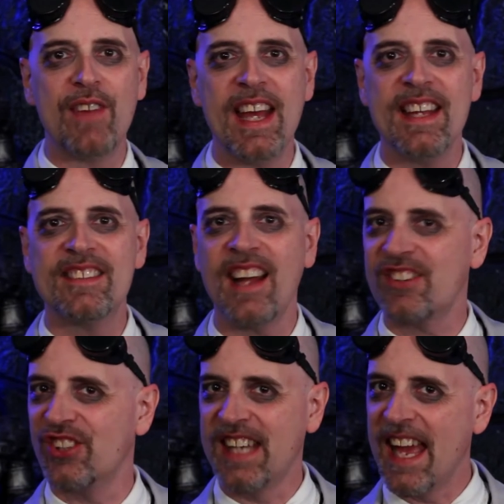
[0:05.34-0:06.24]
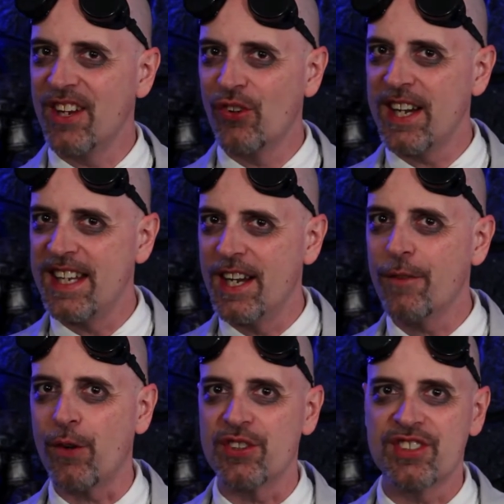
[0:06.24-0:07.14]
fans. Dr. Gangrene here
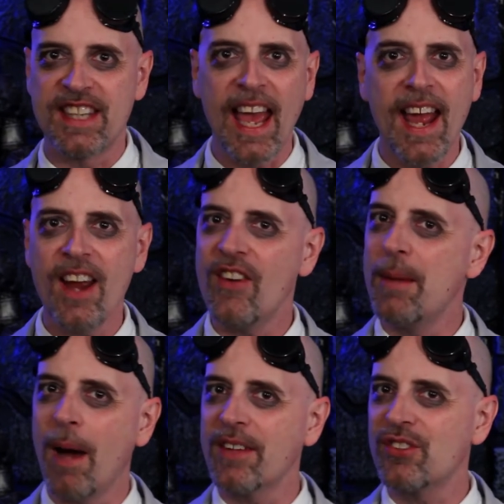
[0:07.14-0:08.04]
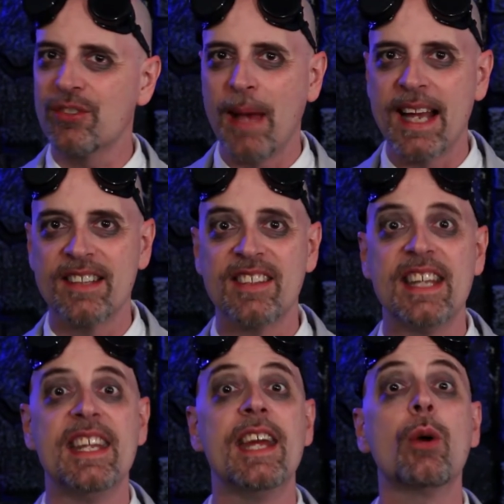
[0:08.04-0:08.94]
for Scary Monsters
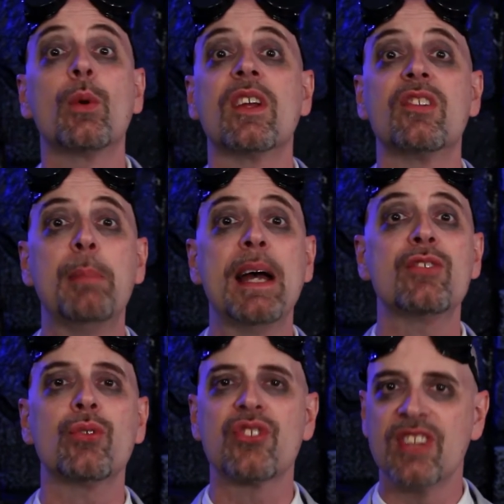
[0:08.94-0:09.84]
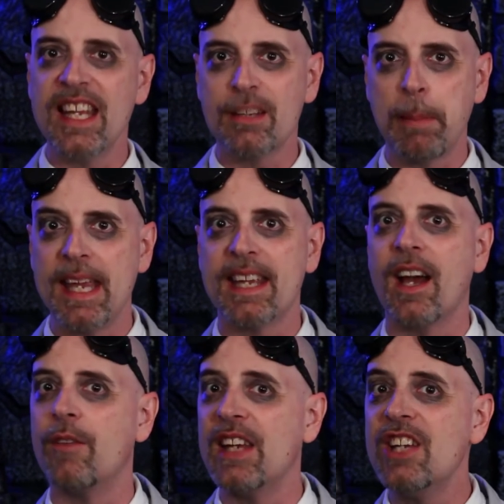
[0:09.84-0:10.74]
Magazine, here with a special sneak peek
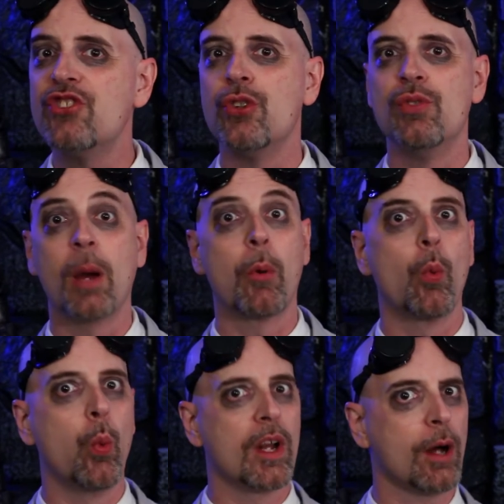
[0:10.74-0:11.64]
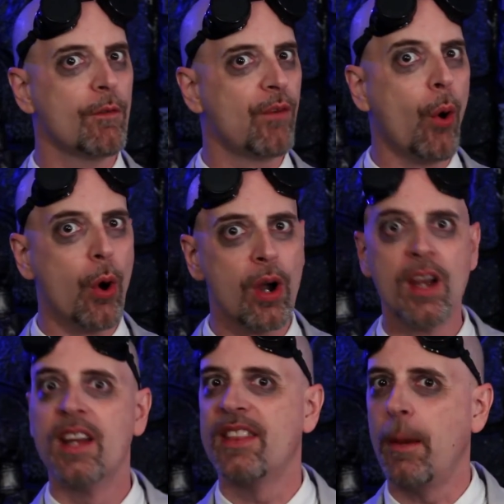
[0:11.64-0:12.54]
of issue number 104,
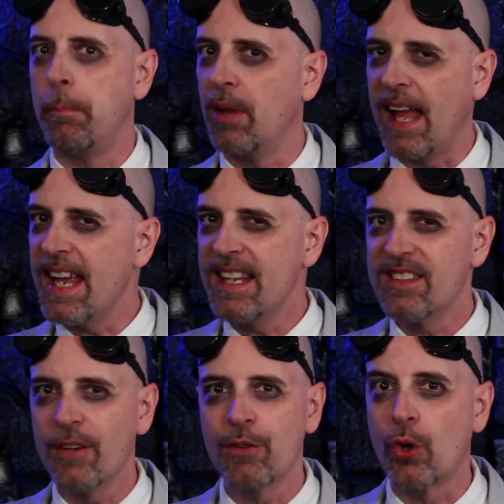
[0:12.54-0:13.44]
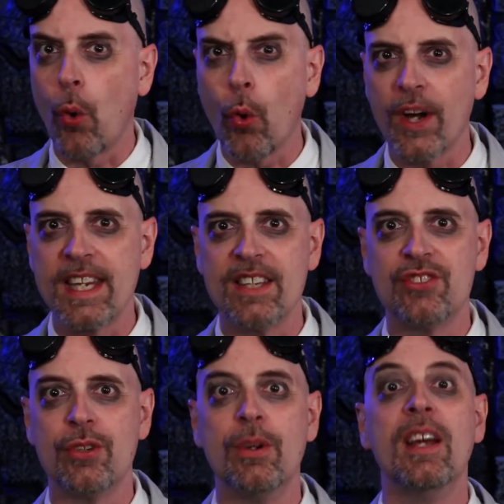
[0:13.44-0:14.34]
The Blaise of Gory
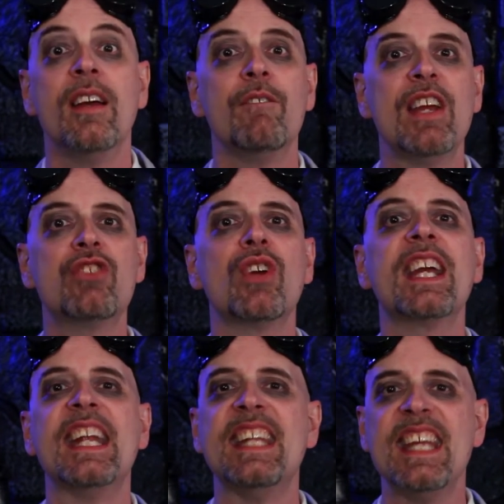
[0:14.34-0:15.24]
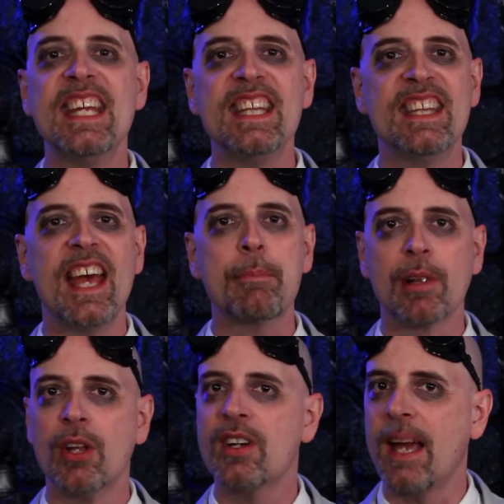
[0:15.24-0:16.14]
issue, featuring an in depth
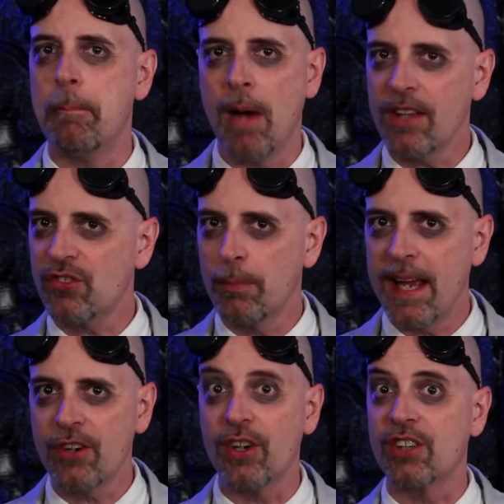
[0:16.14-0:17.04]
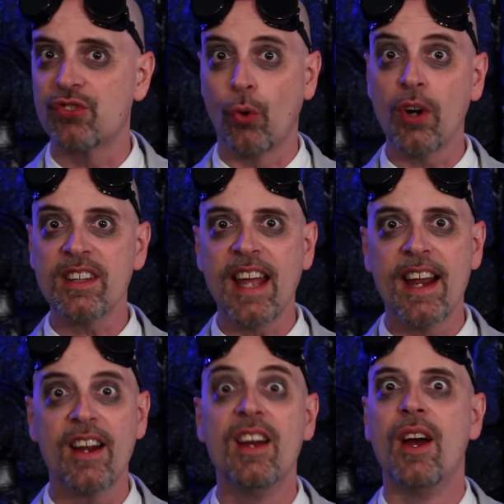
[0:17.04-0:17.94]
look at monster maker
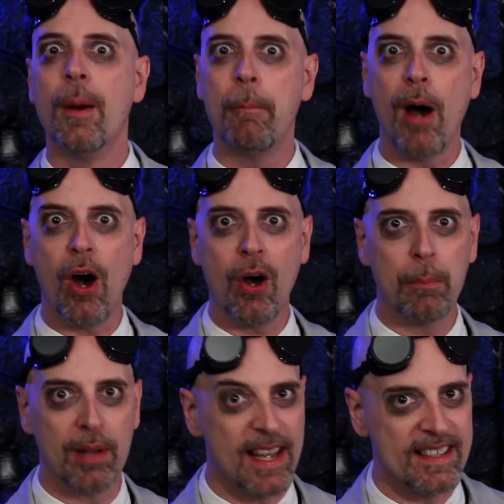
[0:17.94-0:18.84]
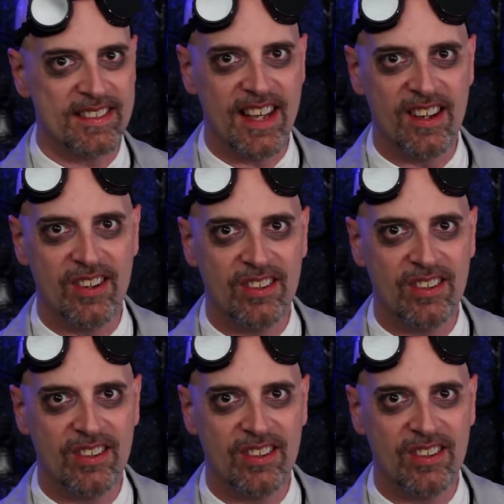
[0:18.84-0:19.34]
extraordinaire Paul Blaisdell,